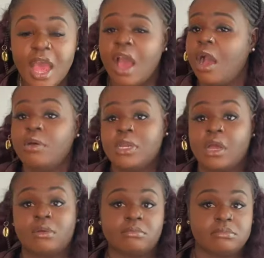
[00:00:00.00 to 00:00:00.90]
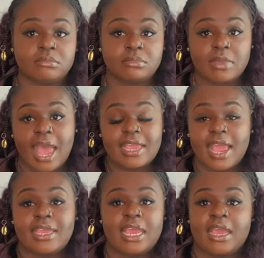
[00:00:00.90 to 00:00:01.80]
Oh no,
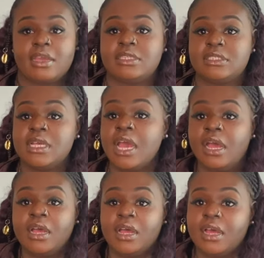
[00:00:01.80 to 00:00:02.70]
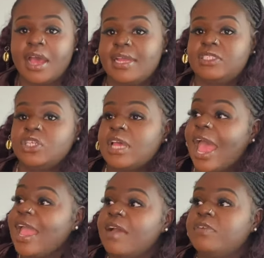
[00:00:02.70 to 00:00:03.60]
I can't, because
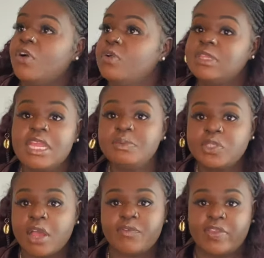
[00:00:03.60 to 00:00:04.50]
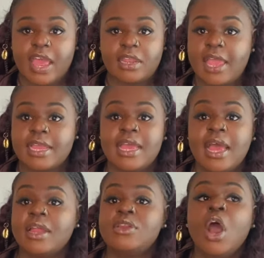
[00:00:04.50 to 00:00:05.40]
I have a whole theme song for that. Like,
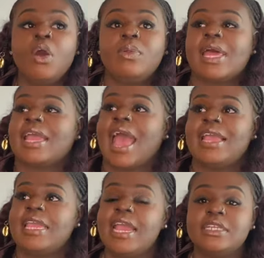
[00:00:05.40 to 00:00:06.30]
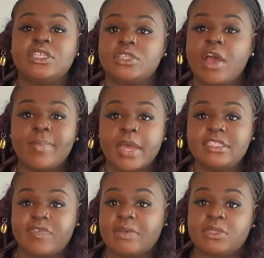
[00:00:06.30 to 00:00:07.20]
no, like, I can't dissolve
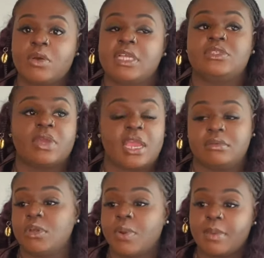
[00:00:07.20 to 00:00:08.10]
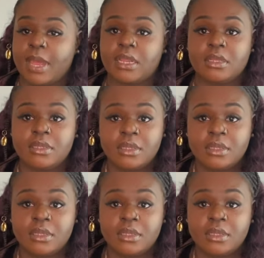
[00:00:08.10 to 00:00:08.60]
Bossy Vibes. No, it's okay. Don't worry about it.